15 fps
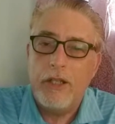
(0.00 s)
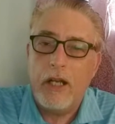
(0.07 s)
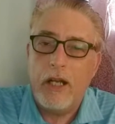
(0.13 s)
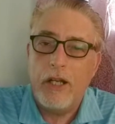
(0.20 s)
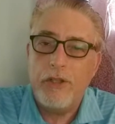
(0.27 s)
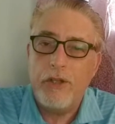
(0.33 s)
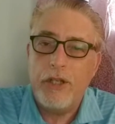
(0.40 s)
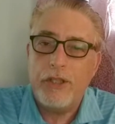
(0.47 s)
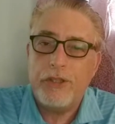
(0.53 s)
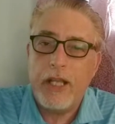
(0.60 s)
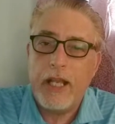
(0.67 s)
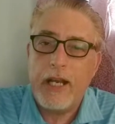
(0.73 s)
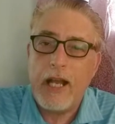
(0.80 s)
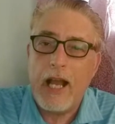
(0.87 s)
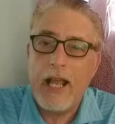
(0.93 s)
Judy
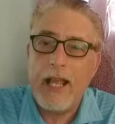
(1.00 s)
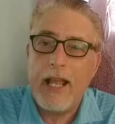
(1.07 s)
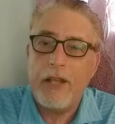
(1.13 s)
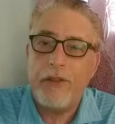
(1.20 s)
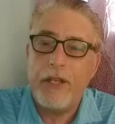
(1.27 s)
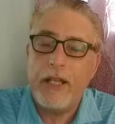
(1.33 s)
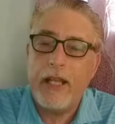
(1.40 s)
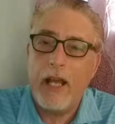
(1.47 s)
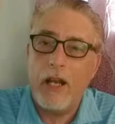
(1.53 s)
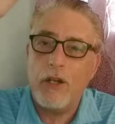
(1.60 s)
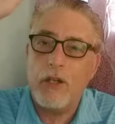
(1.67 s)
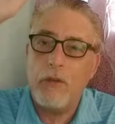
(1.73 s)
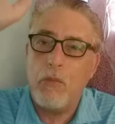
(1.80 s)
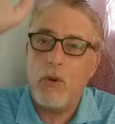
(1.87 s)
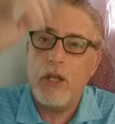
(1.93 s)
saying hi, Anthony
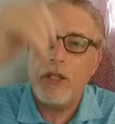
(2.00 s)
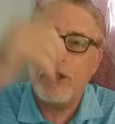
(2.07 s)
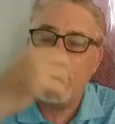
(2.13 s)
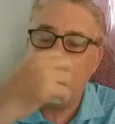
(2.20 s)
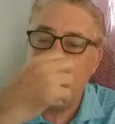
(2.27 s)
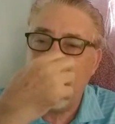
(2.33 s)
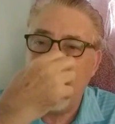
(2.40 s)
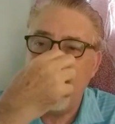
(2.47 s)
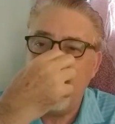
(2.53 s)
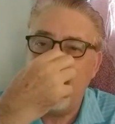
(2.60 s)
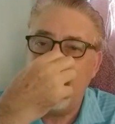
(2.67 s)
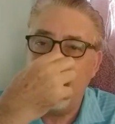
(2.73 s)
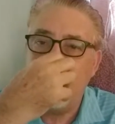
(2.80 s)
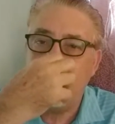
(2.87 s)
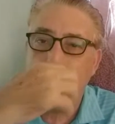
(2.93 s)
Keller, good morning, sir, how you
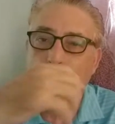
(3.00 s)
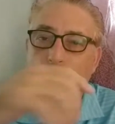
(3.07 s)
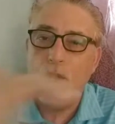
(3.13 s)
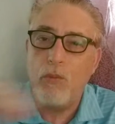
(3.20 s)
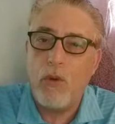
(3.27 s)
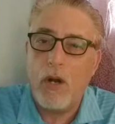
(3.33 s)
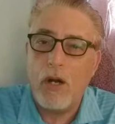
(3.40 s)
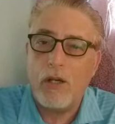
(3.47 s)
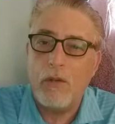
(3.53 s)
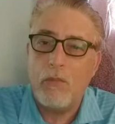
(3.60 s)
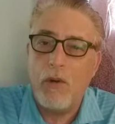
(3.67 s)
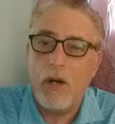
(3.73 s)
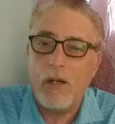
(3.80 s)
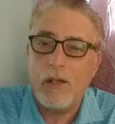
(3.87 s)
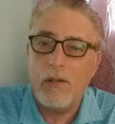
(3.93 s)
doing this morning,
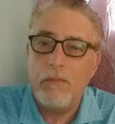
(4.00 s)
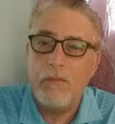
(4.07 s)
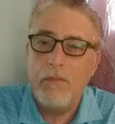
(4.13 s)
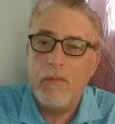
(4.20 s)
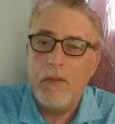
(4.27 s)
welcome.